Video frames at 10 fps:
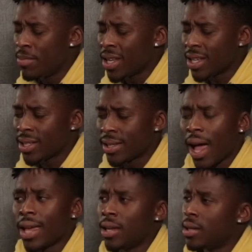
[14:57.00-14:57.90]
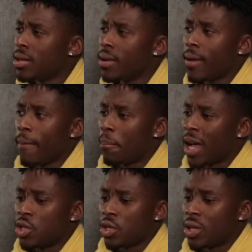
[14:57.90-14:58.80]
being excited by
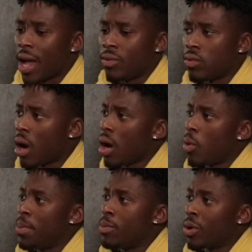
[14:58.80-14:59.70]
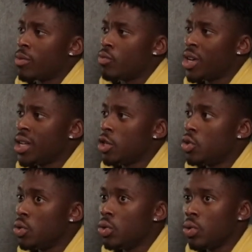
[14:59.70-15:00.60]
just like what people can really
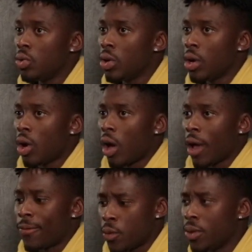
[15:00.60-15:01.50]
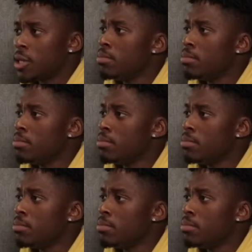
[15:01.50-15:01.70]
do through this